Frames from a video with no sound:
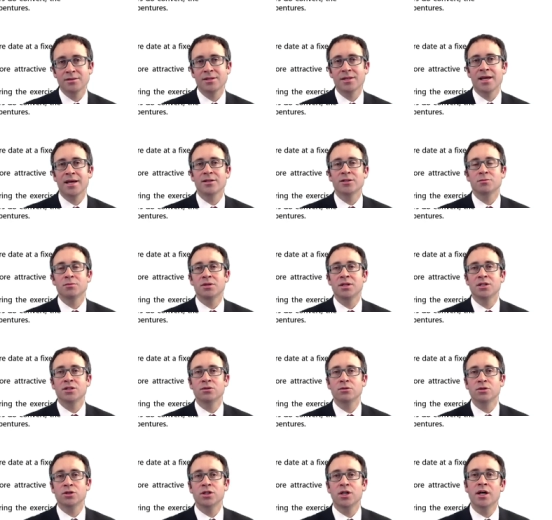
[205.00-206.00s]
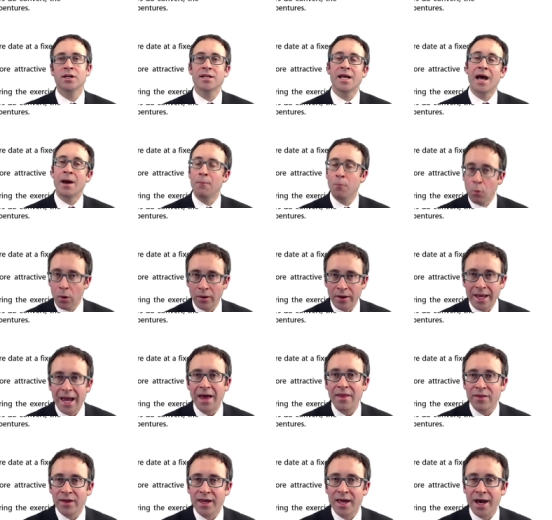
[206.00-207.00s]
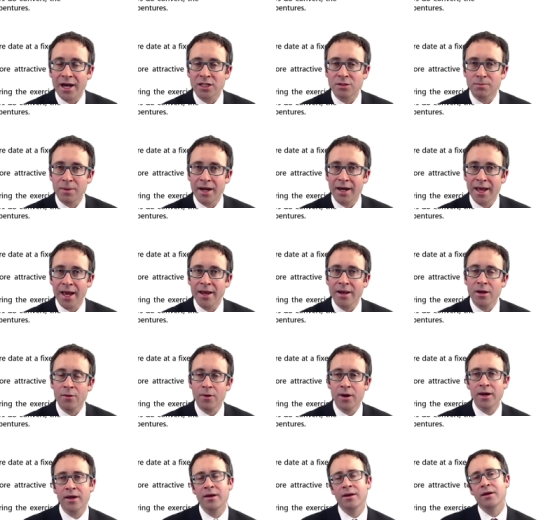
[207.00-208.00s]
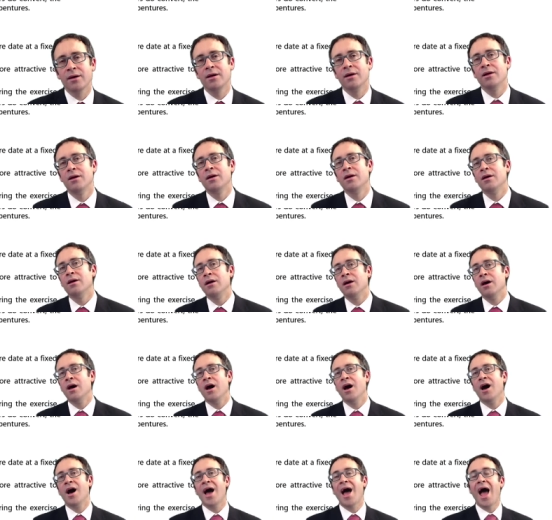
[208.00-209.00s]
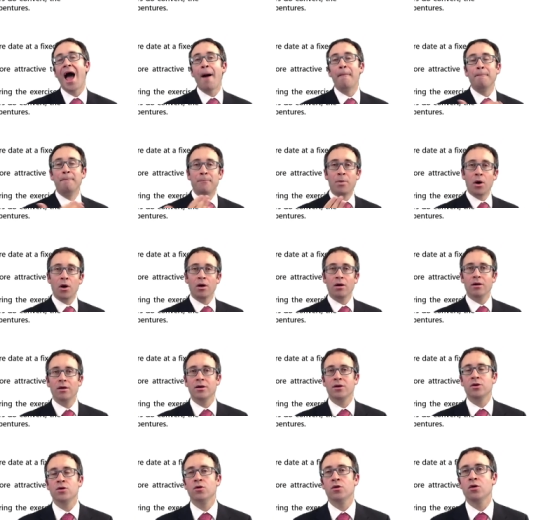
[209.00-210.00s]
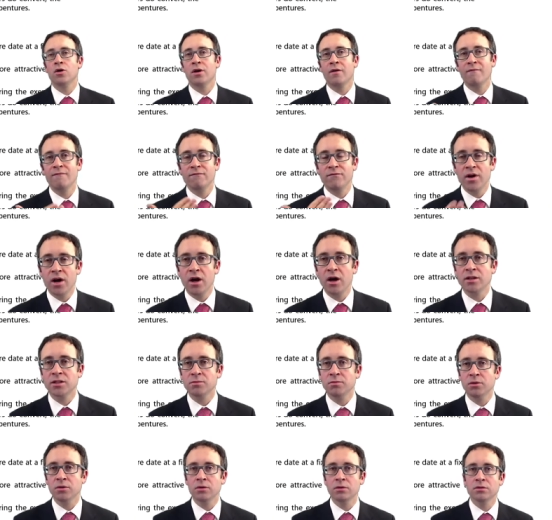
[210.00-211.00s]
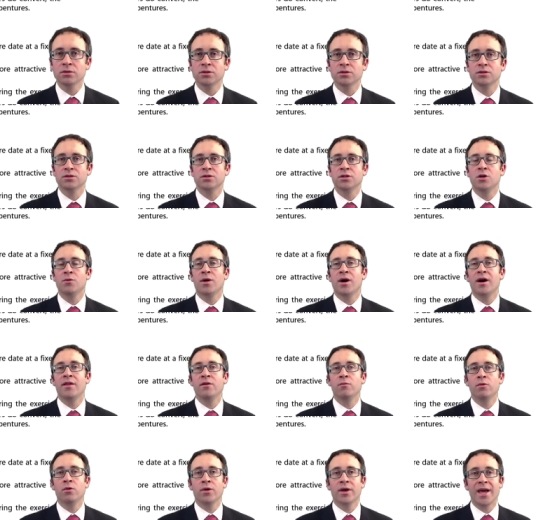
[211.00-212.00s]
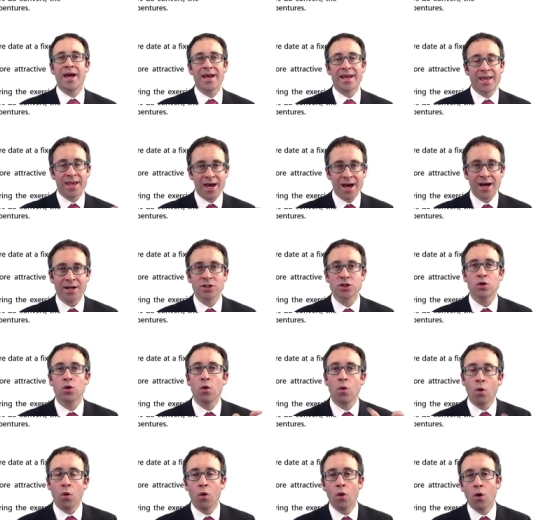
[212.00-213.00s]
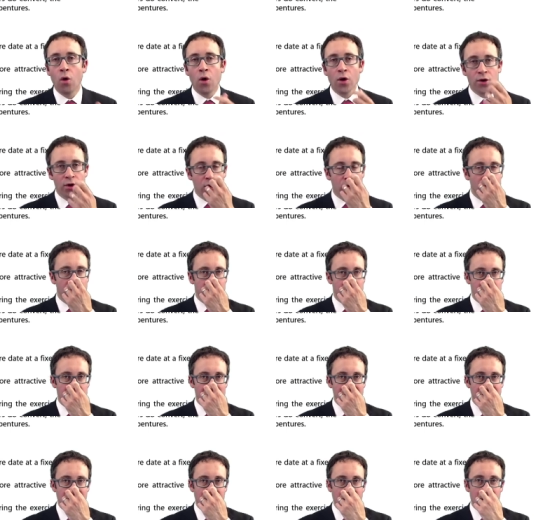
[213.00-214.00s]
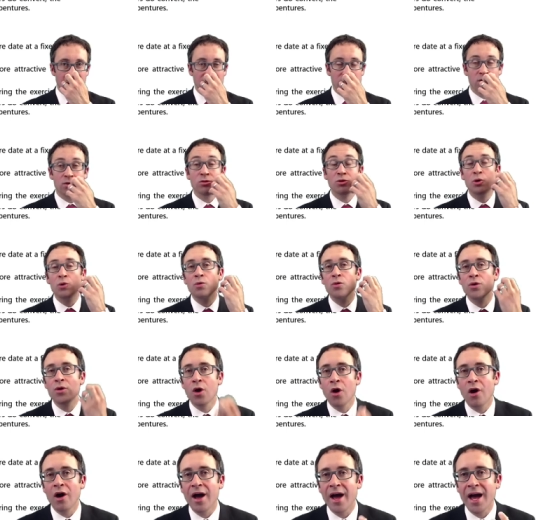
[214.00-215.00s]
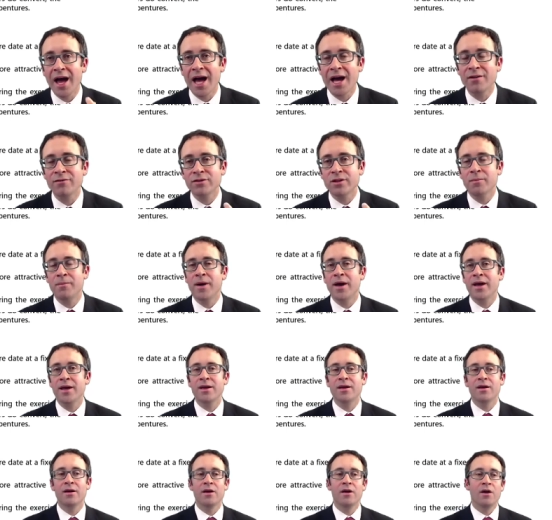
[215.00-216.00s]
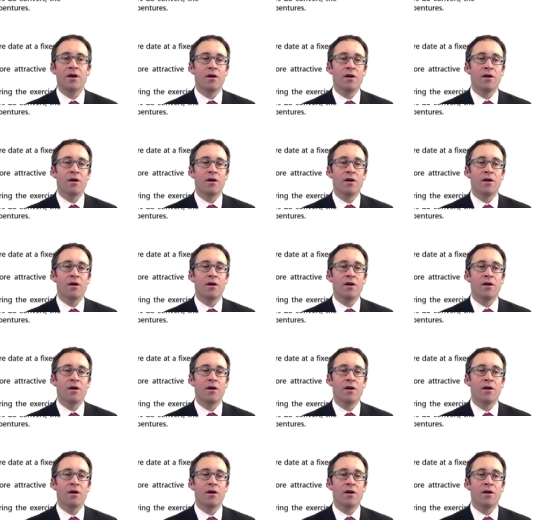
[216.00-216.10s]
to get some additional shares and will get the cash back anyway uh, but your convertibles you either will get cash or you receive shares you do not have to pay